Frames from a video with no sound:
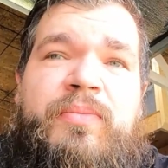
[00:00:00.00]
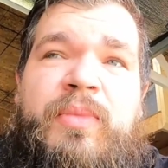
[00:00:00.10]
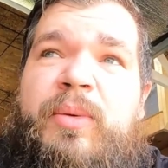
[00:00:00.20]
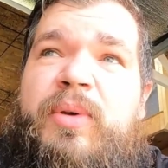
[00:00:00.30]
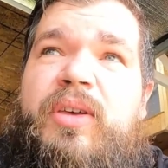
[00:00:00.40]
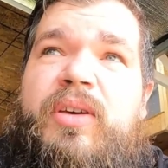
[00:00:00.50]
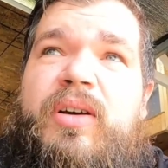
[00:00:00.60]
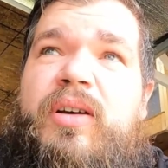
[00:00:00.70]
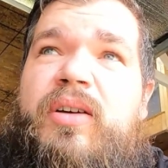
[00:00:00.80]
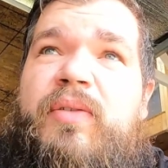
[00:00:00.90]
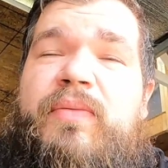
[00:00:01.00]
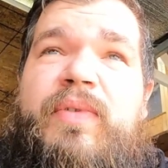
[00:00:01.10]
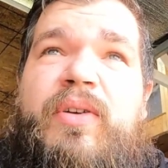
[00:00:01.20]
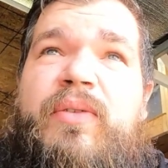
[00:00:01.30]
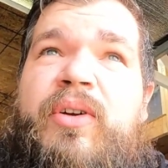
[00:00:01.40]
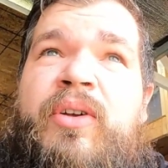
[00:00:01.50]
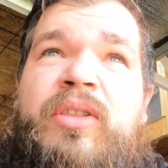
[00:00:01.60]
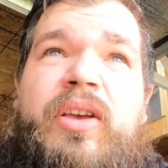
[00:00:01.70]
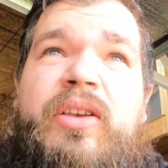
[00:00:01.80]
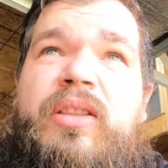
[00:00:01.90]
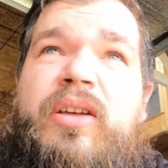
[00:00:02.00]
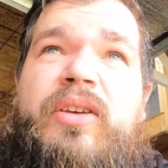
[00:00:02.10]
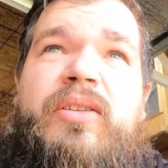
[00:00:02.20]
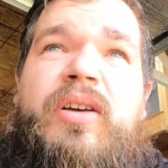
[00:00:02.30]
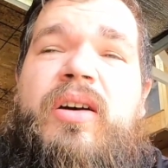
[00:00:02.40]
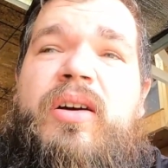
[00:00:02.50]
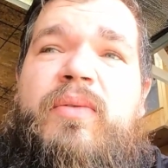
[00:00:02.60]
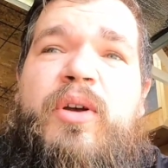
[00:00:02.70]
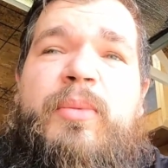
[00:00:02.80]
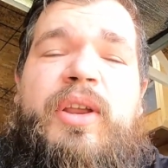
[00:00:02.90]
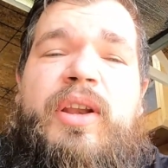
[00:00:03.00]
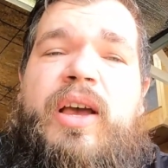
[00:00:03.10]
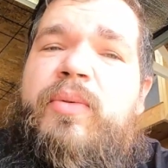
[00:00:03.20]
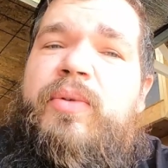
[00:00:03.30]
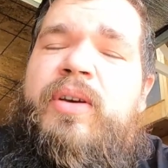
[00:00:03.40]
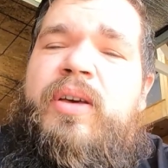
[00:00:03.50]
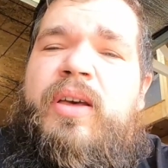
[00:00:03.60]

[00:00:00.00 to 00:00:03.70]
maybe a very, very light rubbing down